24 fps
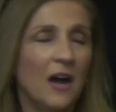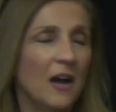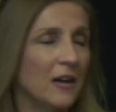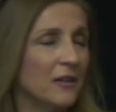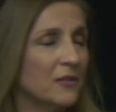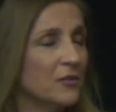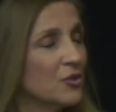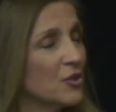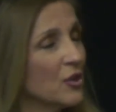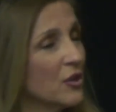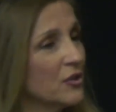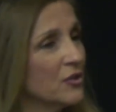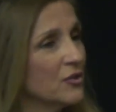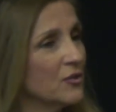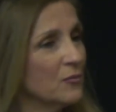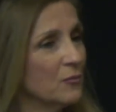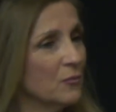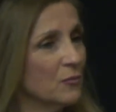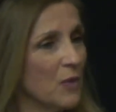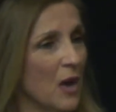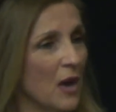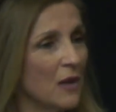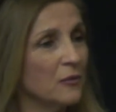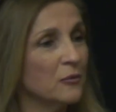Judge
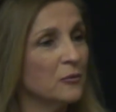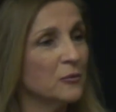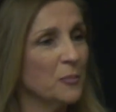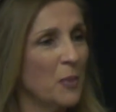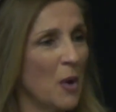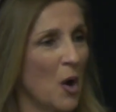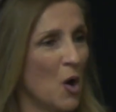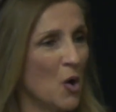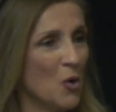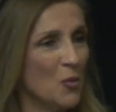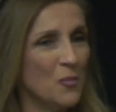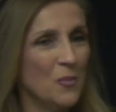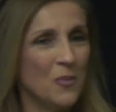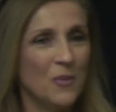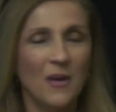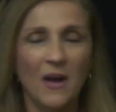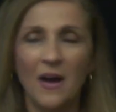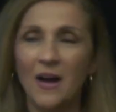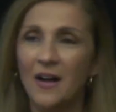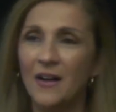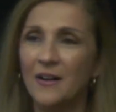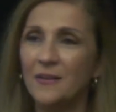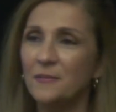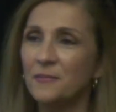Ronald Pope,
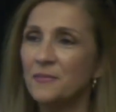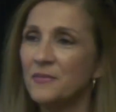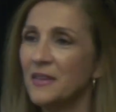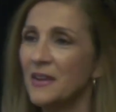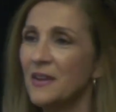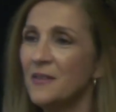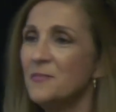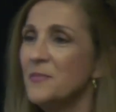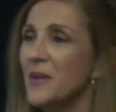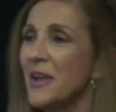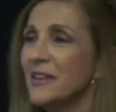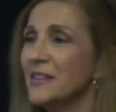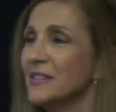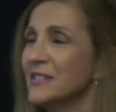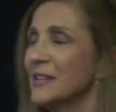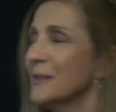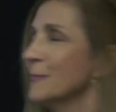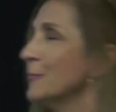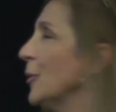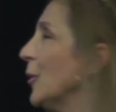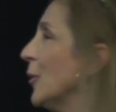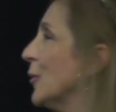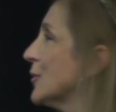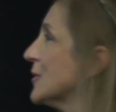
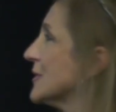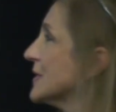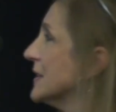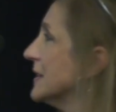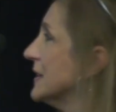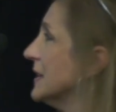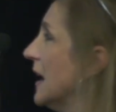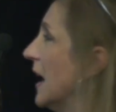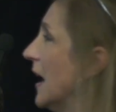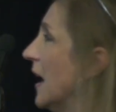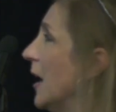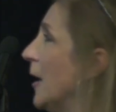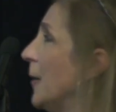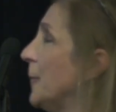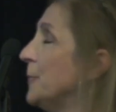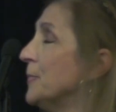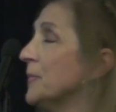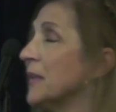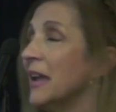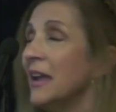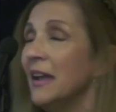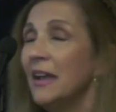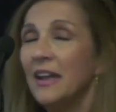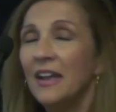amazing person.
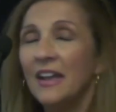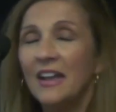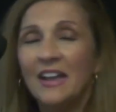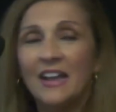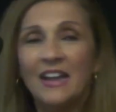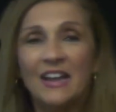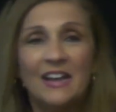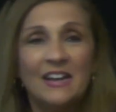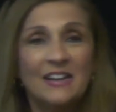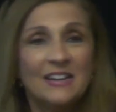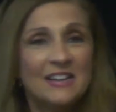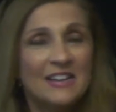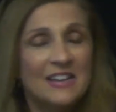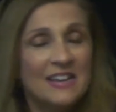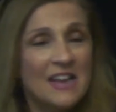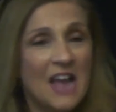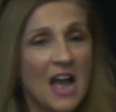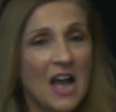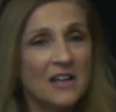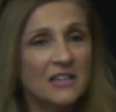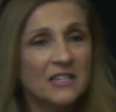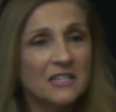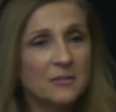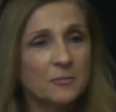And he
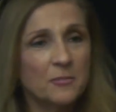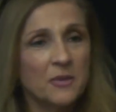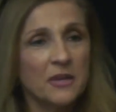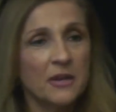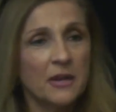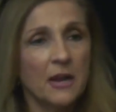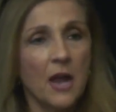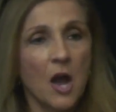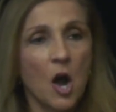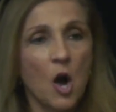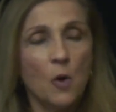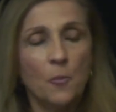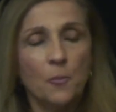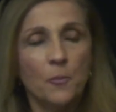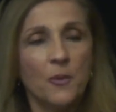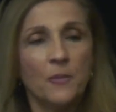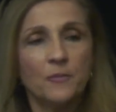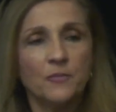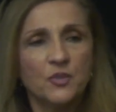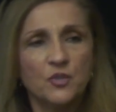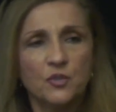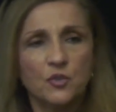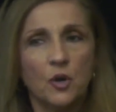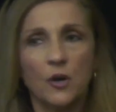asked me to help
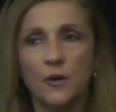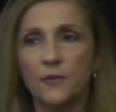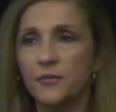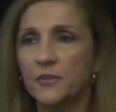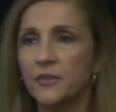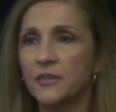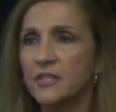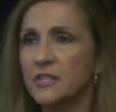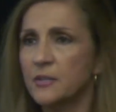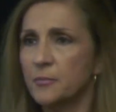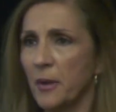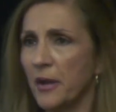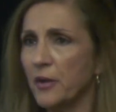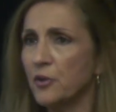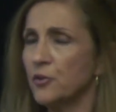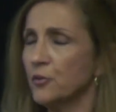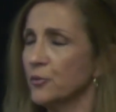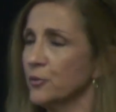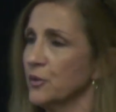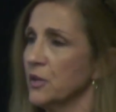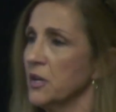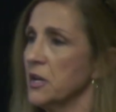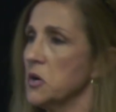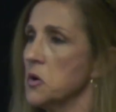him start this
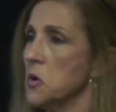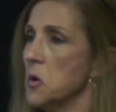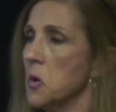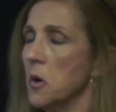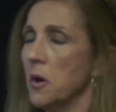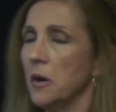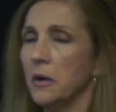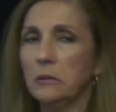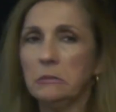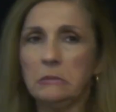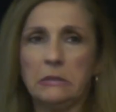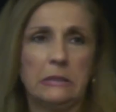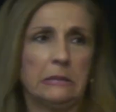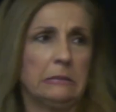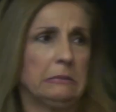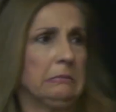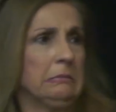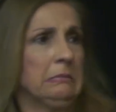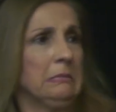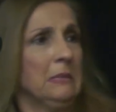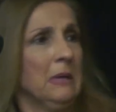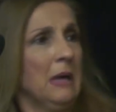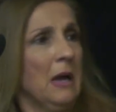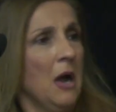specialty court. And I'm like,
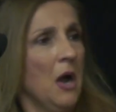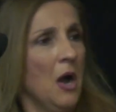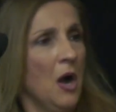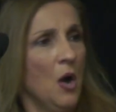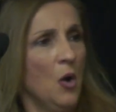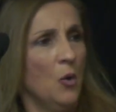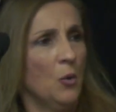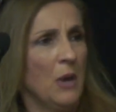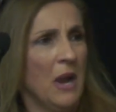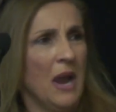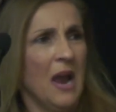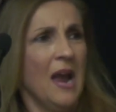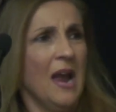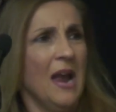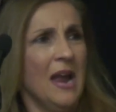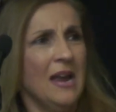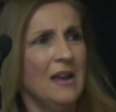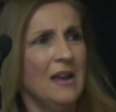okay,